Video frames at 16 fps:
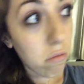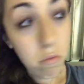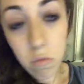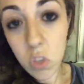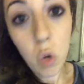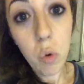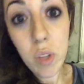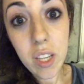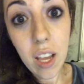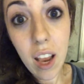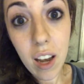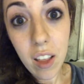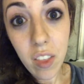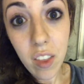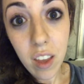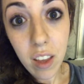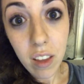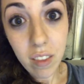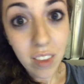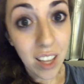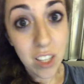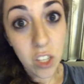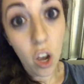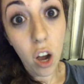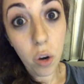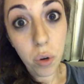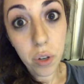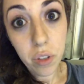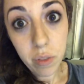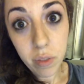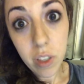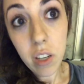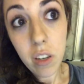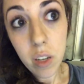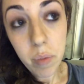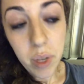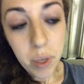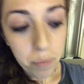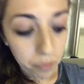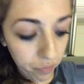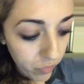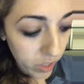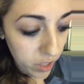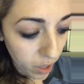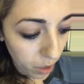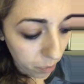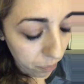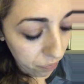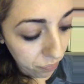don't say anything, that's awkward. You know what I mean? So,